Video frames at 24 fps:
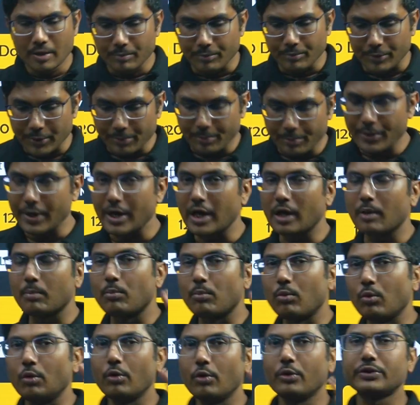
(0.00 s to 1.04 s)
prepare
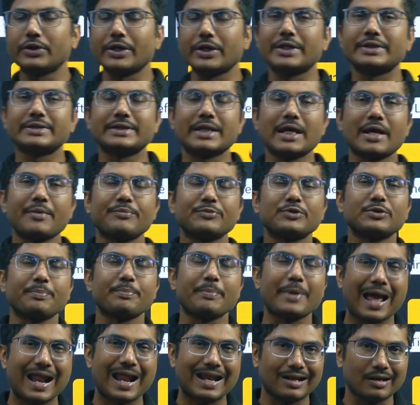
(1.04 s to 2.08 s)
both exams
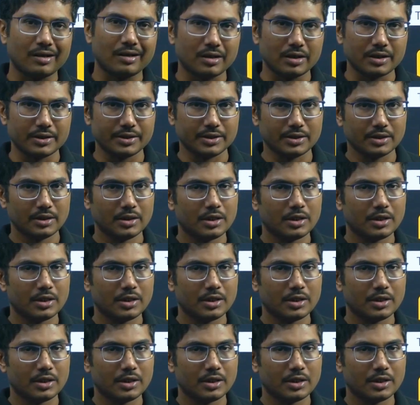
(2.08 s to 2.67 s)
parallelly.